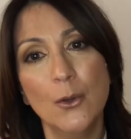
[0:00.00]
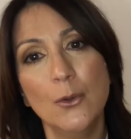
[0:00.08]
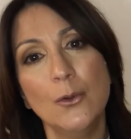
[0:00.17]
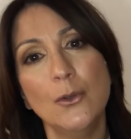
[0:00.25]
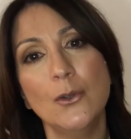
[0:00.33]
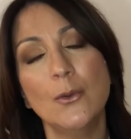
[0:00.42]
who
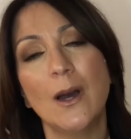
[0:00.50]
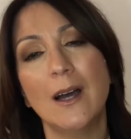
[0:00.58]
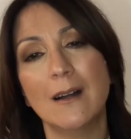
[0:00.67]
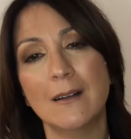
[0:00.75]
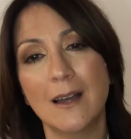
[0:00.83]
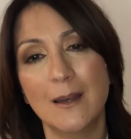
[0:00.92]
you
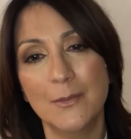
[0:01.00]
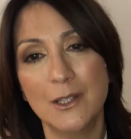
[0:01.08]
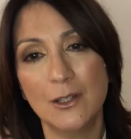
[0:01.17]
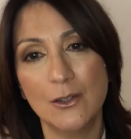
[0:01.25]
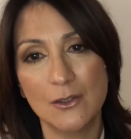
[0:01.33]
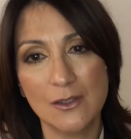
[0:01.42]
are
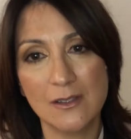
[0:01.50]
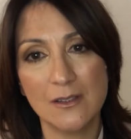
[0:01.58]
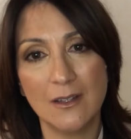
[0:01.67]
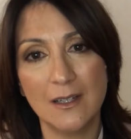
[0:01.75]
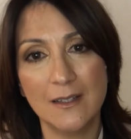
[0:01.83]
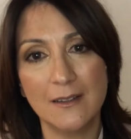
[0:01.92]
coming
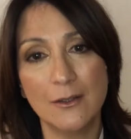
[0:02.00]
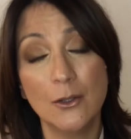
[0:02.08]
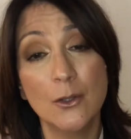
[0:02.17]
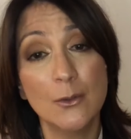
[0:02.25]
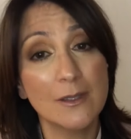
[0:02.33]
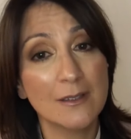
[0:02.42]
alongside and
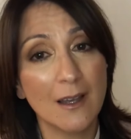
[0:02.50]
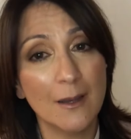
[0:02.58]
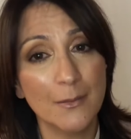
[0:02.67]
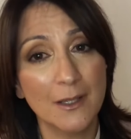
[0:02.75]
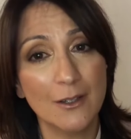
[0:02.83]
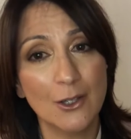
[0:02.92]
who is
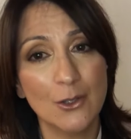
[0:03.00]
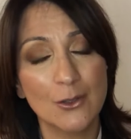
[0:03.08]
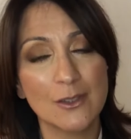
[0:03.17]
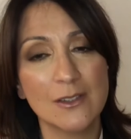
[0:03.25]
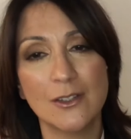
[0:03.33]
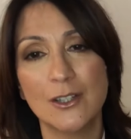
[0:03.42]
coming
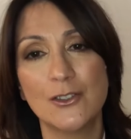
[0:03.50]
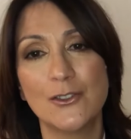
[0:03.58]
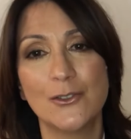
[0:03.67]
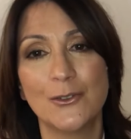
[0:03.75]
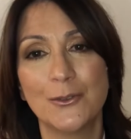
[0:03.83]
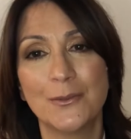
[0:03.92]

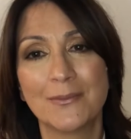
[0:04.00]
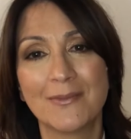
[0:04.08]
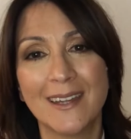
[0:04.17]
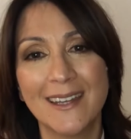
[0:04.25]
alongside you?